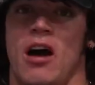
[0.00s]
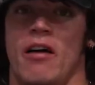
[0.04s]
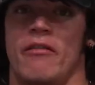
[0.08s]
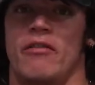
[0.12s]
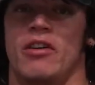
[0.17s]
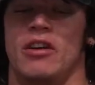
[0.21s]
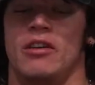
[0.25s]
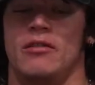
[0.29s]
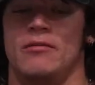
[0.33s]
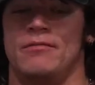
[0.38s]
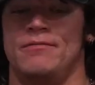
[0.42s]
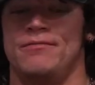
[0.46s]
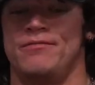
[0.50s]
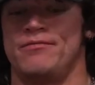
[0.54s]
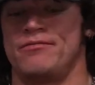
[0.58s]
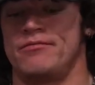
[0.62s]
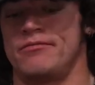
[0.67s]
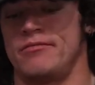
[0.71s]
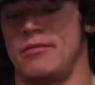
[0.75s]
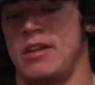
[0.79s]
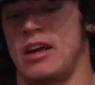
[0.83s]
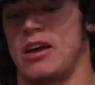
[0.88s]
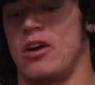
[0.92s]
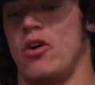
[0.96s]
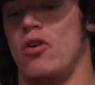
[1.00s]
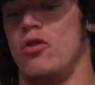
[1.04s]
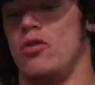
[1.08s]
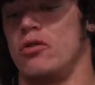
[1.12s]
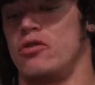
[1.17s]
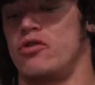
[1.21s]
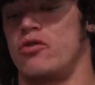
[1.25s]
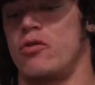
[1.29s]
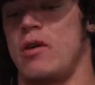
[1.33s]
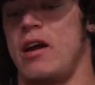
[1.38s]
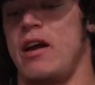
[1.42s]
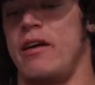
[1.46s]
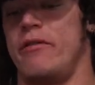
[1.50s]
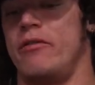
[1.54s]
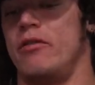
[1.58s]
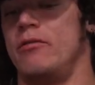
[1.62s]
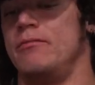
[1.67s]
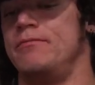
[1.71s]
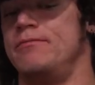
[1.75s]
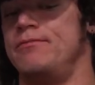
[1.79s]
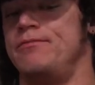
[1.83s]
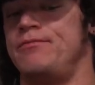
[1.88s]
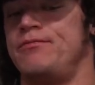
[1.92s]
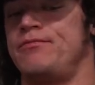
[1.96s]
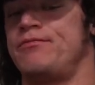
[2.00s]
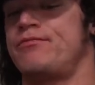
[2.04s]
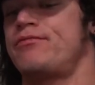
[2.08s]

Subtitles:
oven, like a whole tray of them.